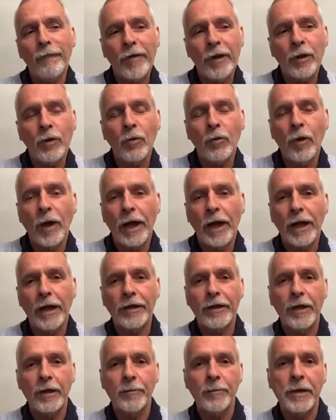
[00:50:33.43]
Feel
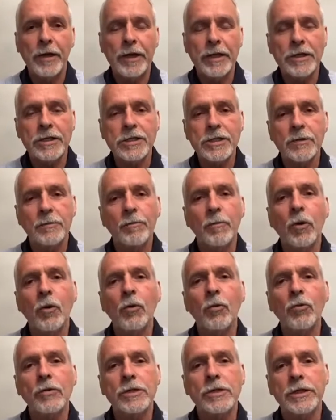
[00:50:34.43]
how they're being
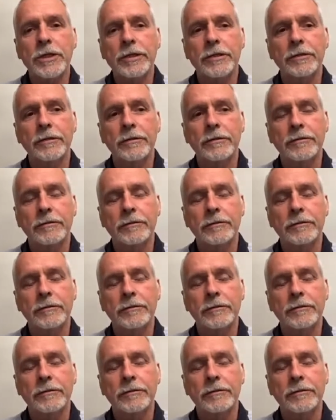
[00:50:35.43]
supported.